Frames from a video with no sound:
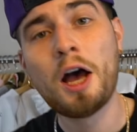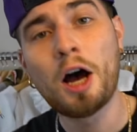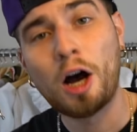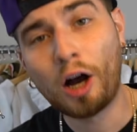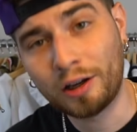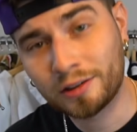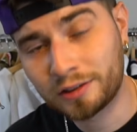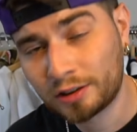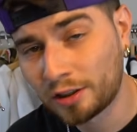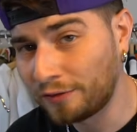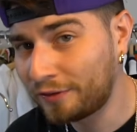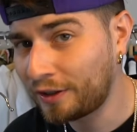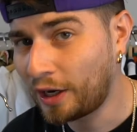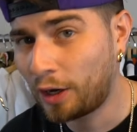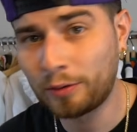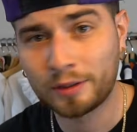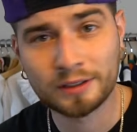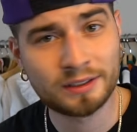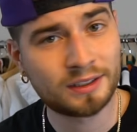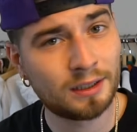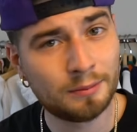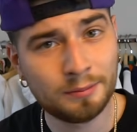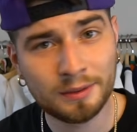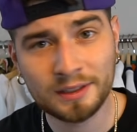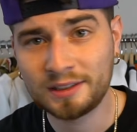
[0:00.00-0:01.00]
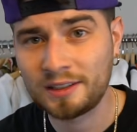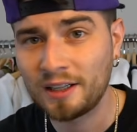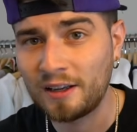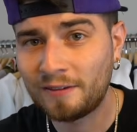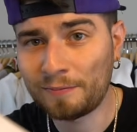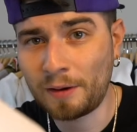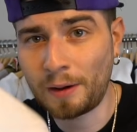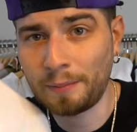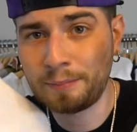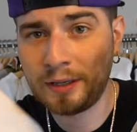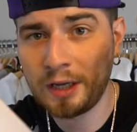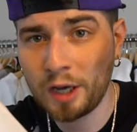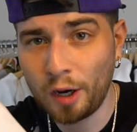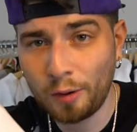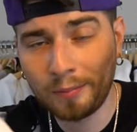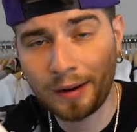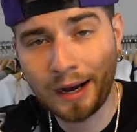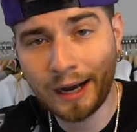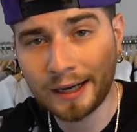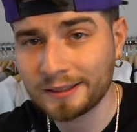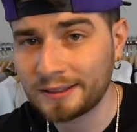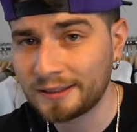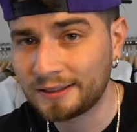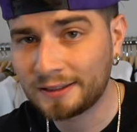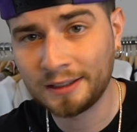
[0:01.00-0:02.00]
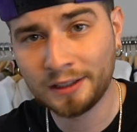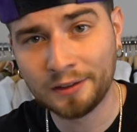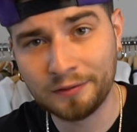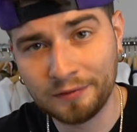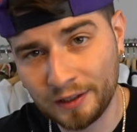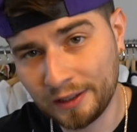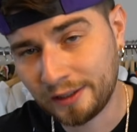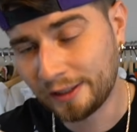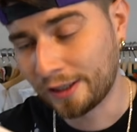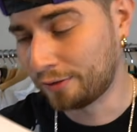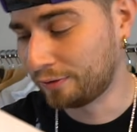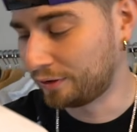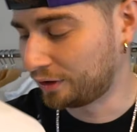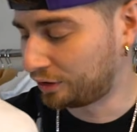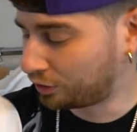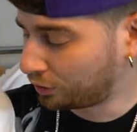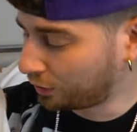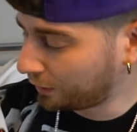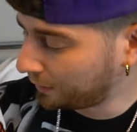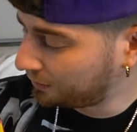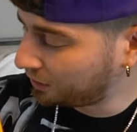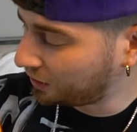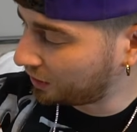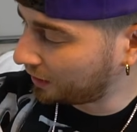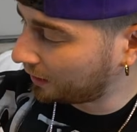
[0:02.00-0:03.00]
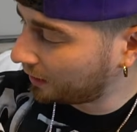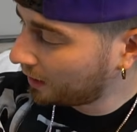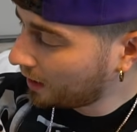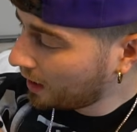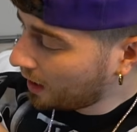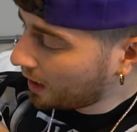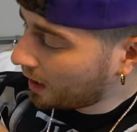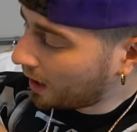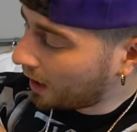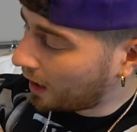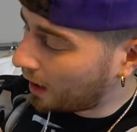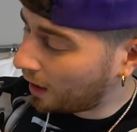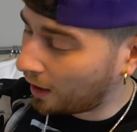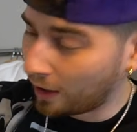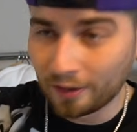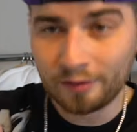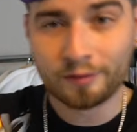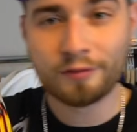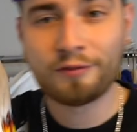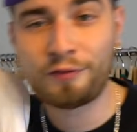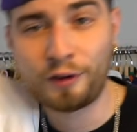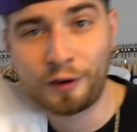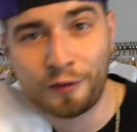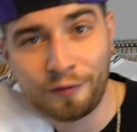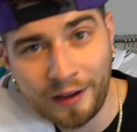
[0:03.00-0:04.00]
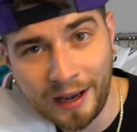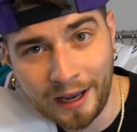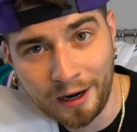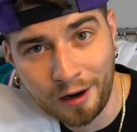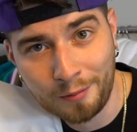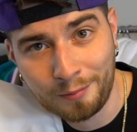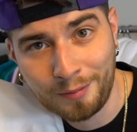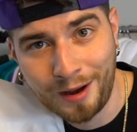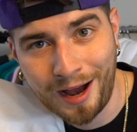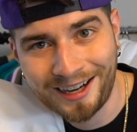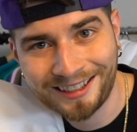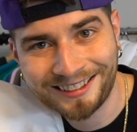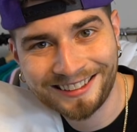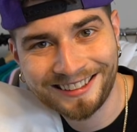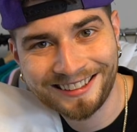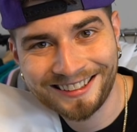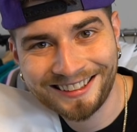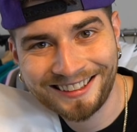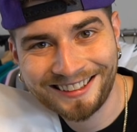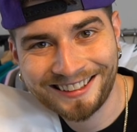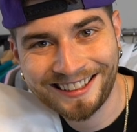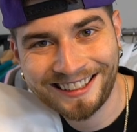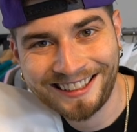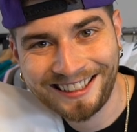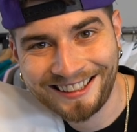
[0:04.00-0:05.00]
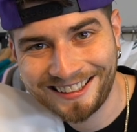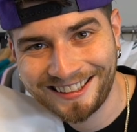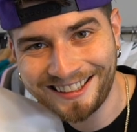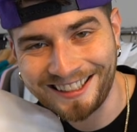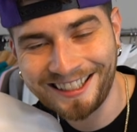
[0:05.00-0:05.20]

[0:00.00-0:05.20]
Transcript: Also, if y'all want to send me stuff, my P O box is in the video description uh, for fan unboxings.